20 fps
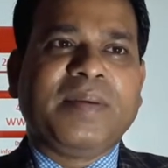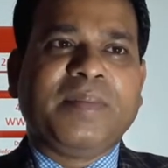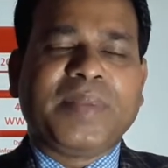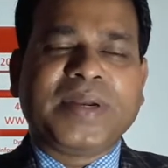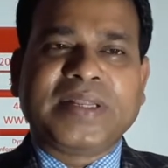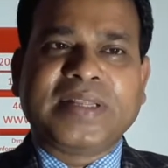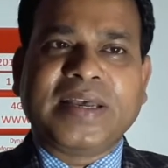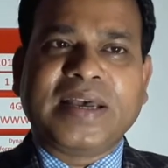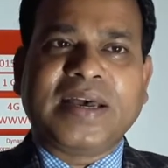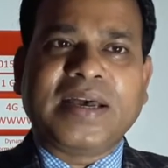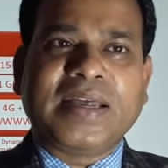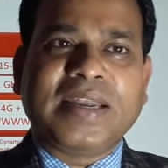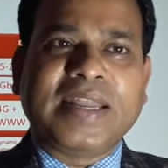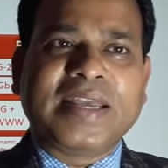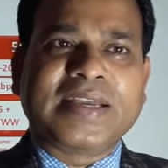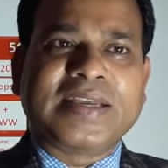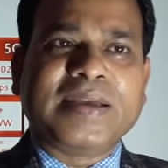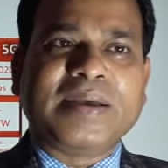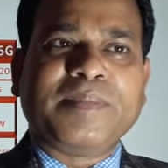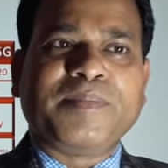but the
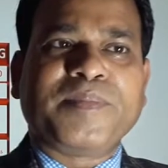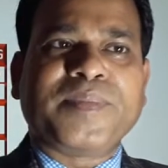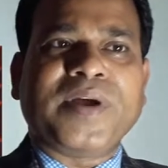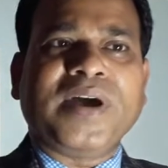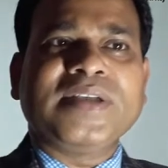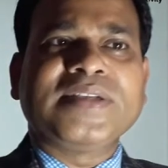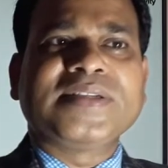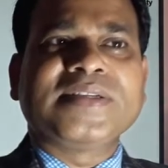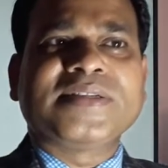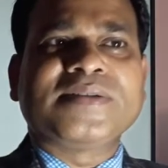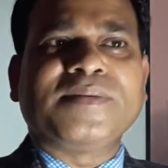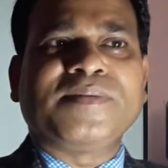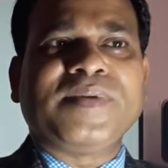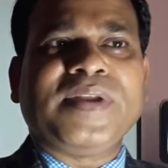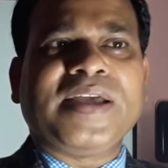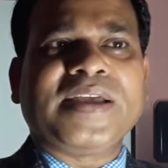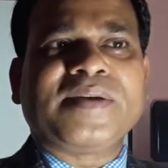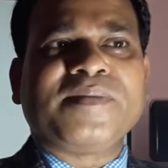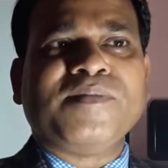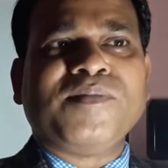like a process of
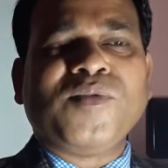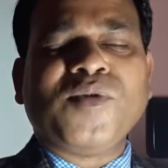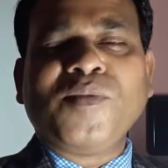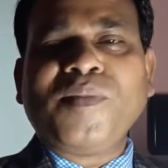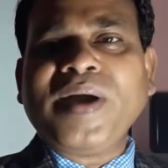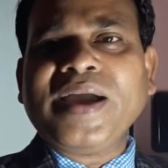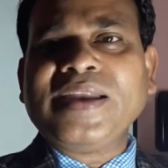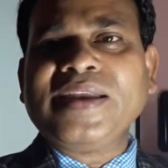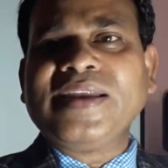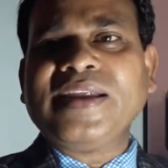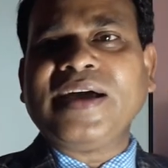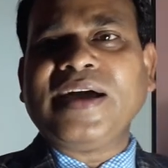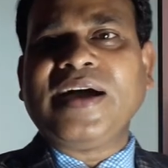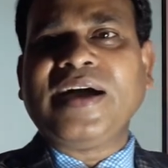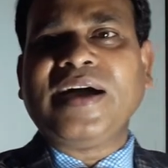like mobile in